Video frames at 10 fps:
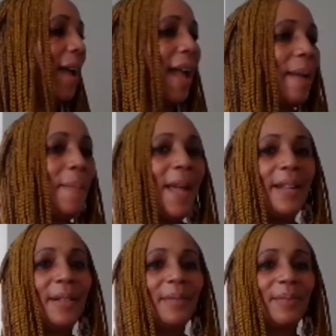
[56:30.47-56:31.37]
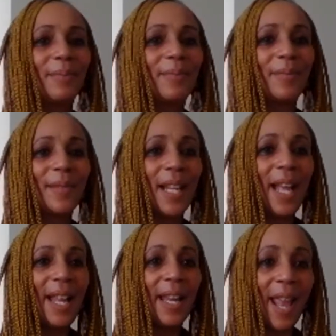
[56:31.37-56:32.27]
Amen
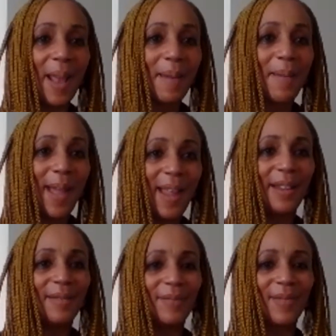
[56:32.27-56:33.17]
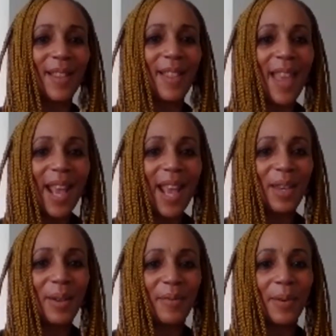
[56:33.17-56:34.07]
and amen. Thank
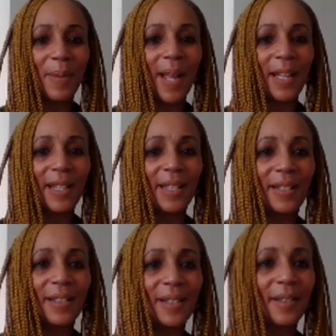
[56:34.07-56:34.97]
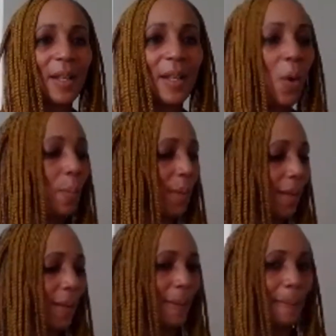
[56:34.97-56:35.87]
you, everybody. Hope.
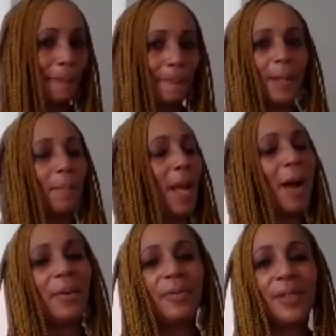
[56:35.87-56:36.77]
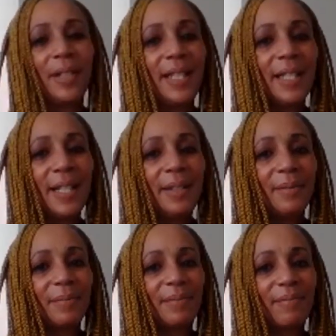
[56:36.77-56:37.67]
Powerful, isn't it?